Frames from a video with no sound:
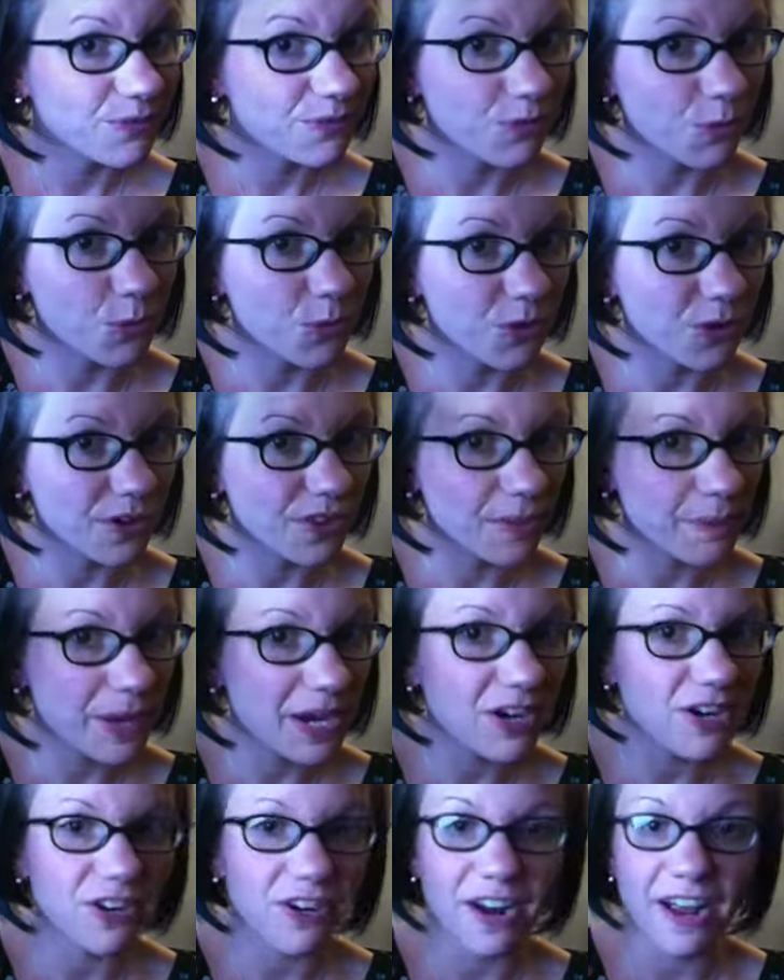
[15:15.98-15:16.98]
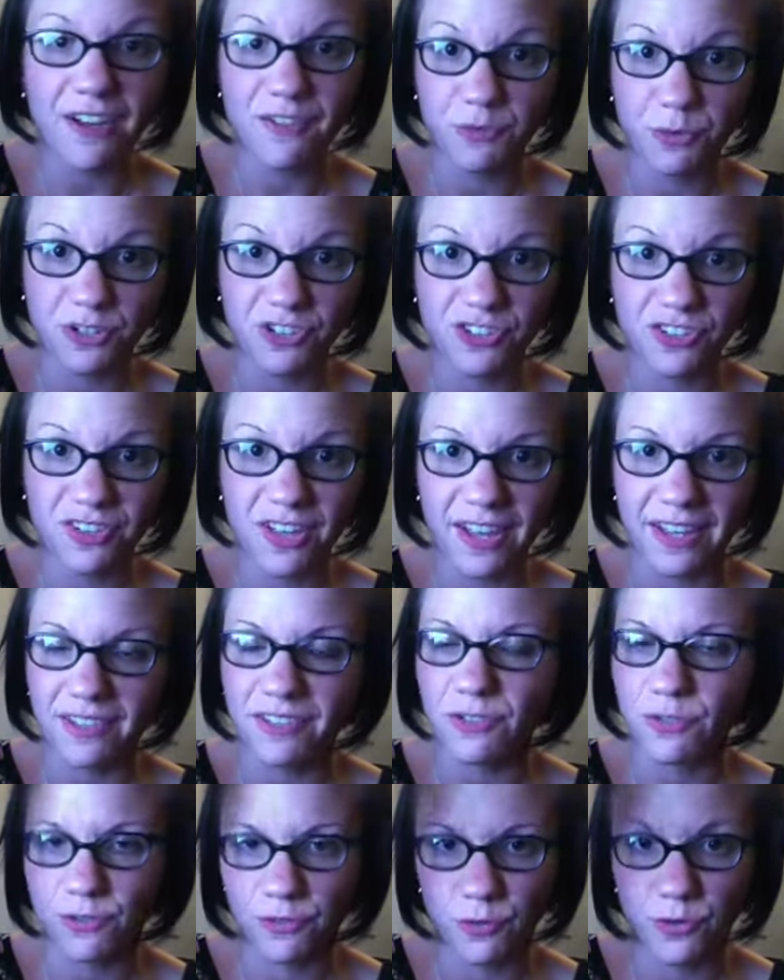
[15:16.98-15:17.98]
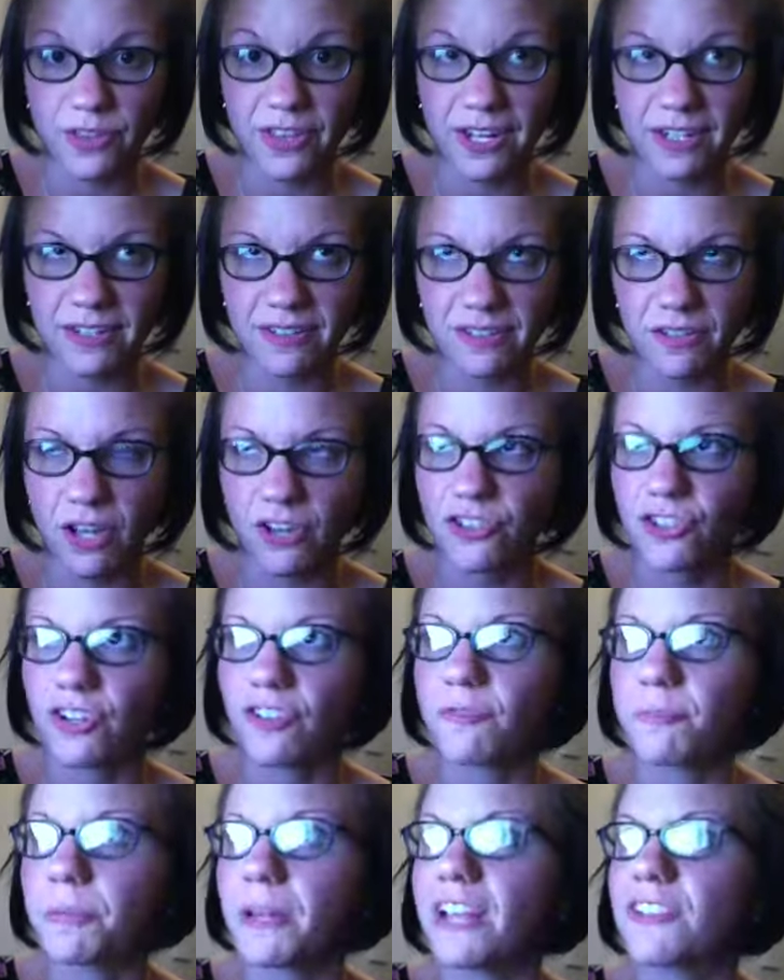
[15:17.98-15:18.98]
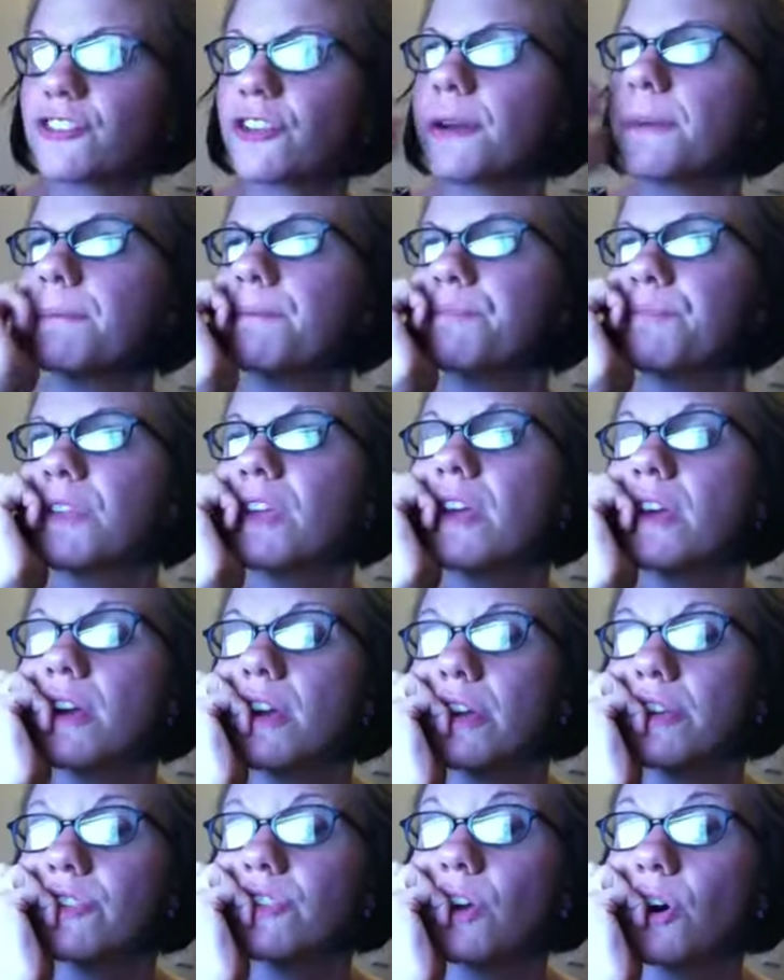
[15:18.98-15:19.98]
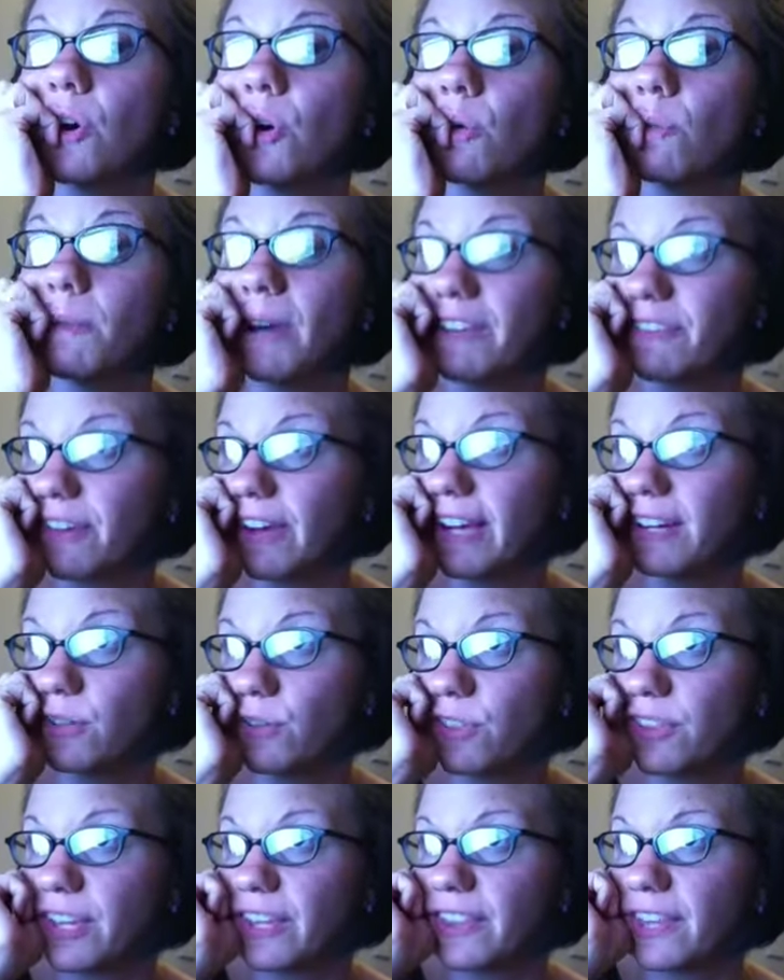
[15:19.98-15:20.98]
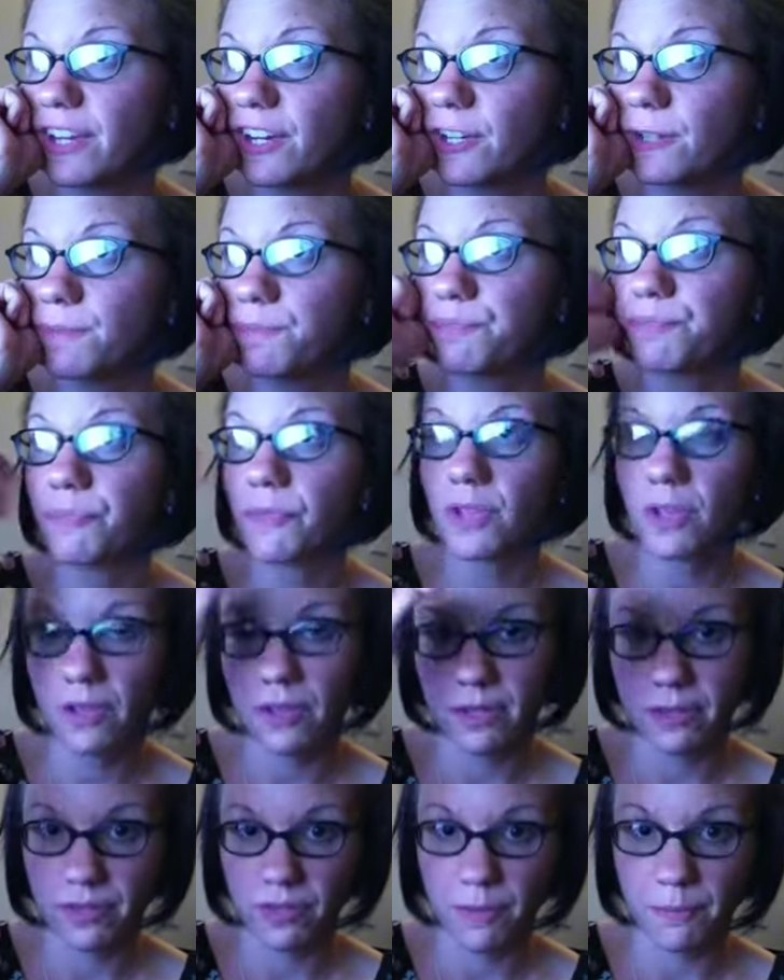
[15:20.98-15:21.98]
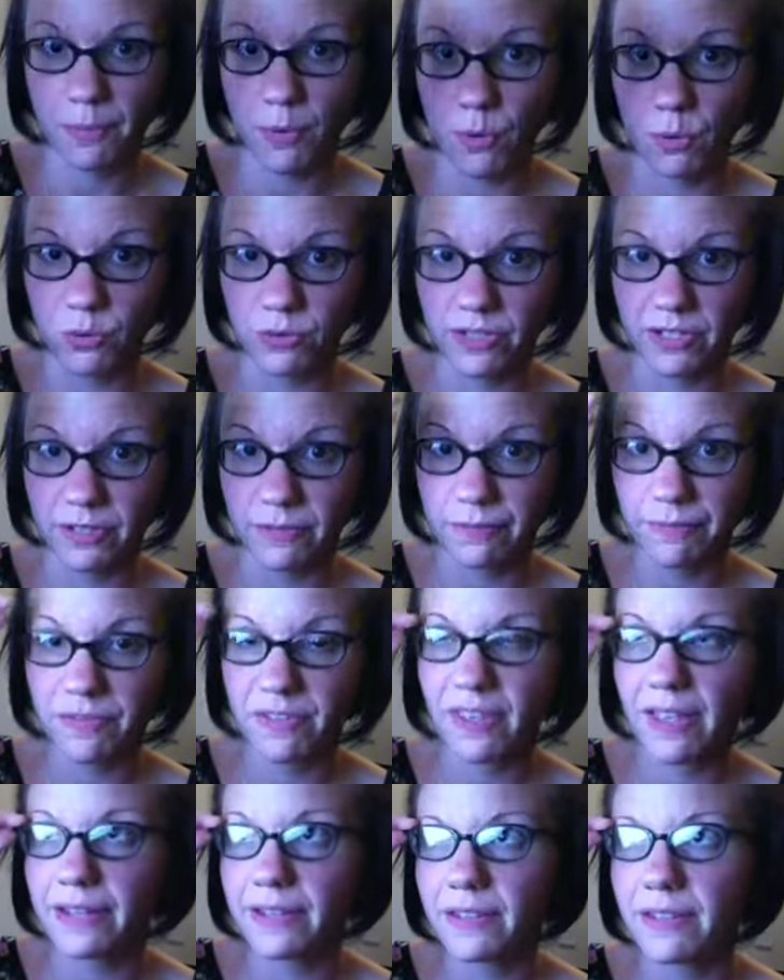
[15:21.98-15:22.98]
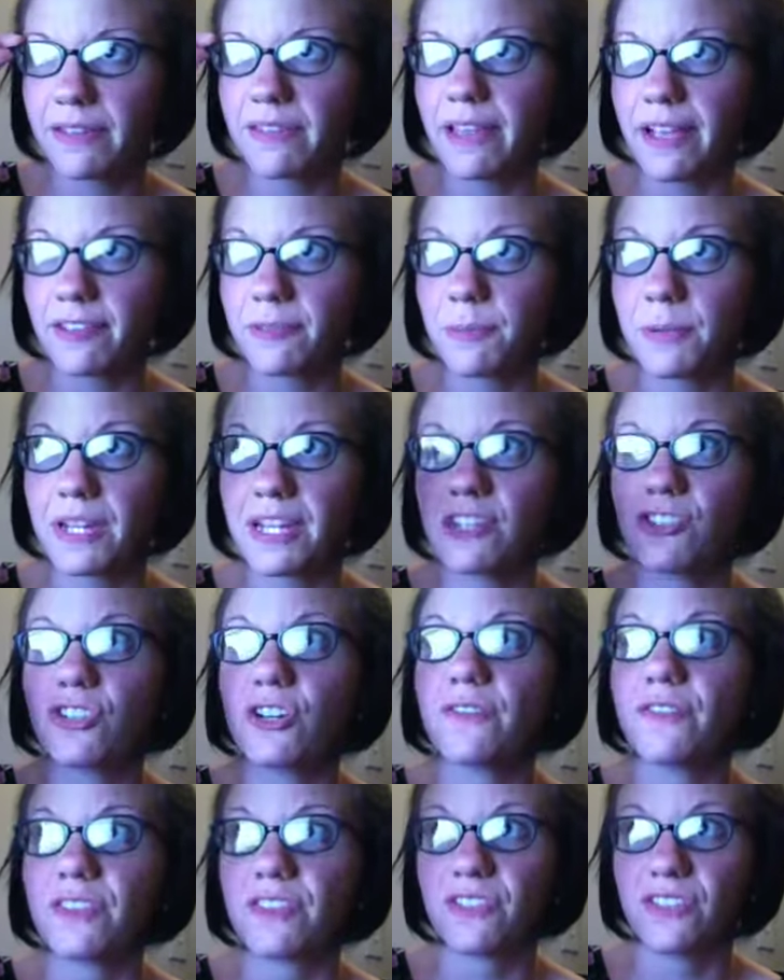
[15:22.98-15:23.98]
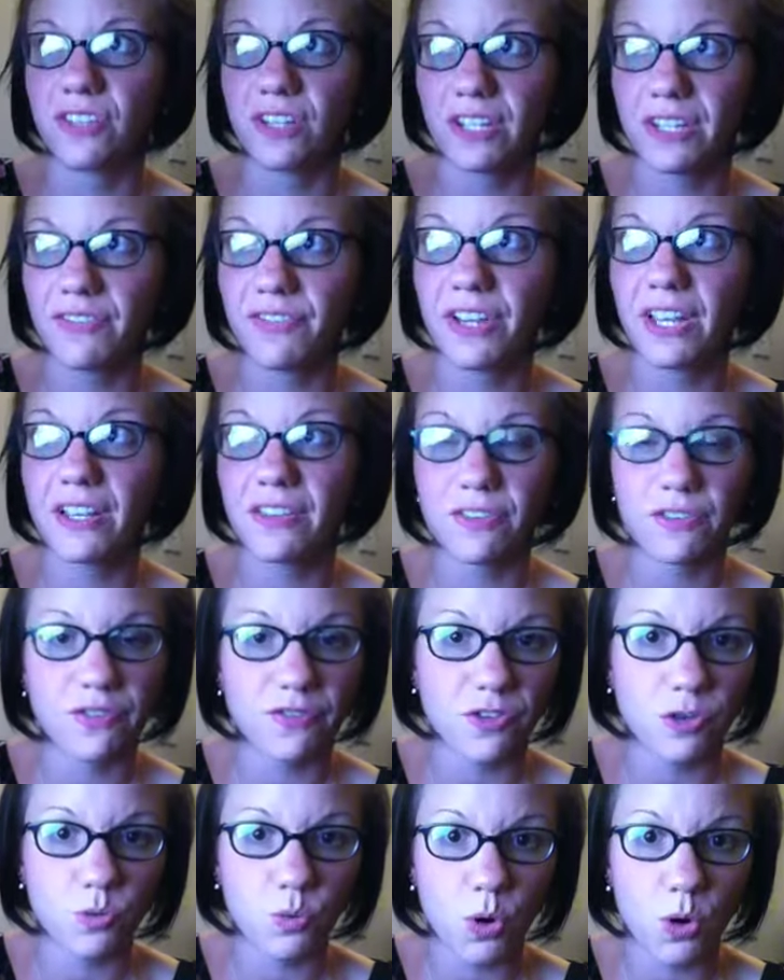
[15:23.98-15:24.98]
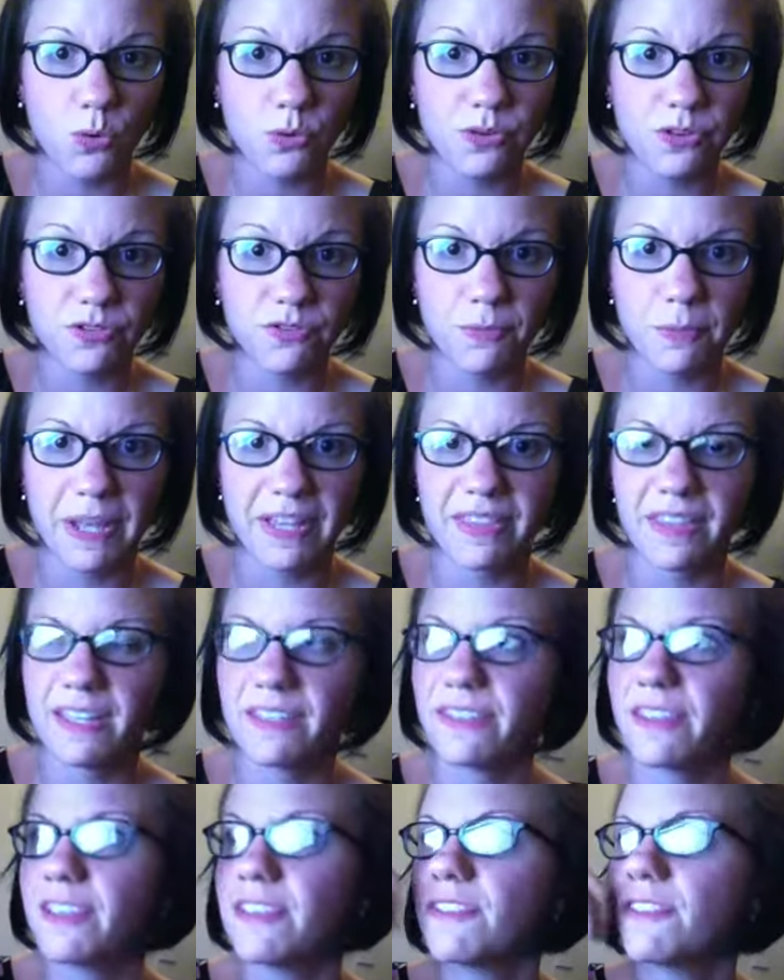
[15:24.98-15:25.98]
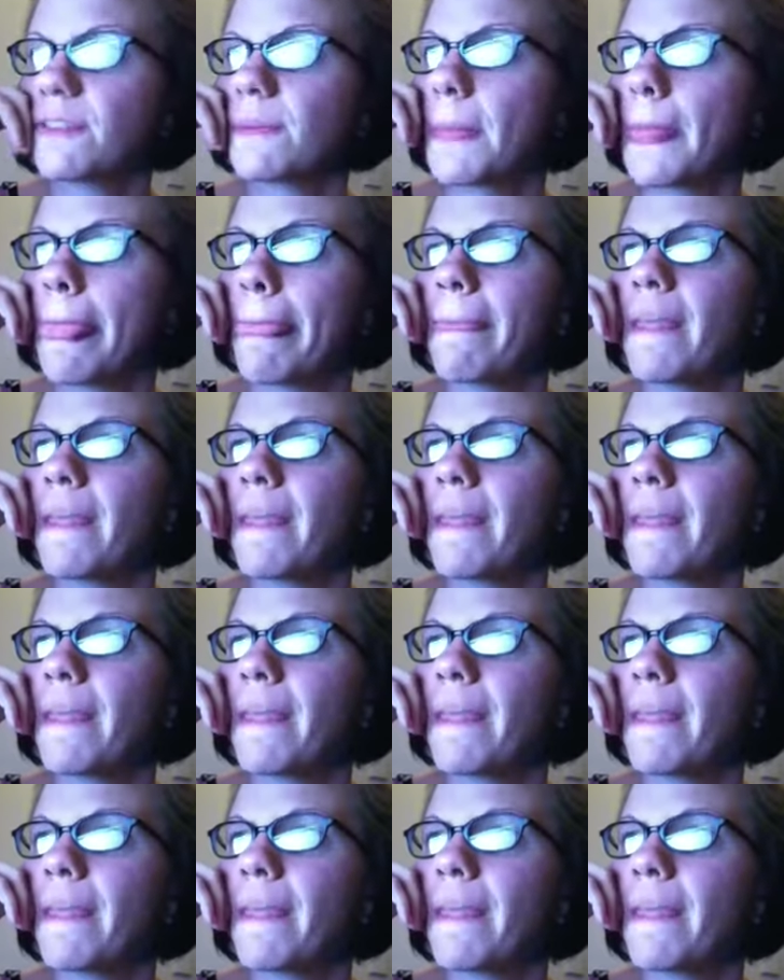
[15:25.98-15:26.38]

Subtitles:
for the paragraph, which is nice, or for that discussion of pleasure. So my final thing there, the bolded sentence explanation of the significance of the quotes for my thesis.